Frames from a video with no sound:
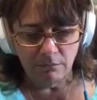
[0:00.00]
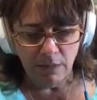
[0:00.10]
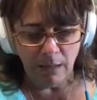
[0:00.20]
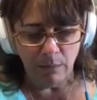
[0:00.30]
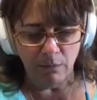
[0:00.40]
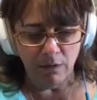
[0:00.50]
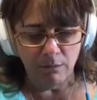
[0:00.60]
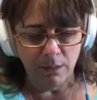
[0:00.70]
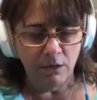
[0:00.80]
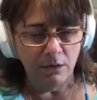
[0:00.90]
happy
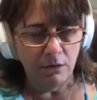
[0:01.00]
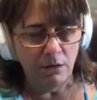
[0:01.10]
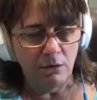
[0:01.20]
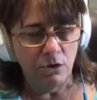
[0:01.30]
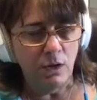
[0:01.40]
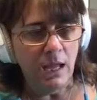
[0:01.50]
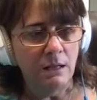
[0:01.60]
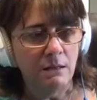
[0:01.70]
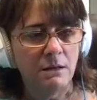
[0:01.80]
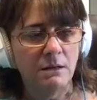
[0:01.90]
with, but you, you know, you
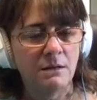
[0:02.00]
can't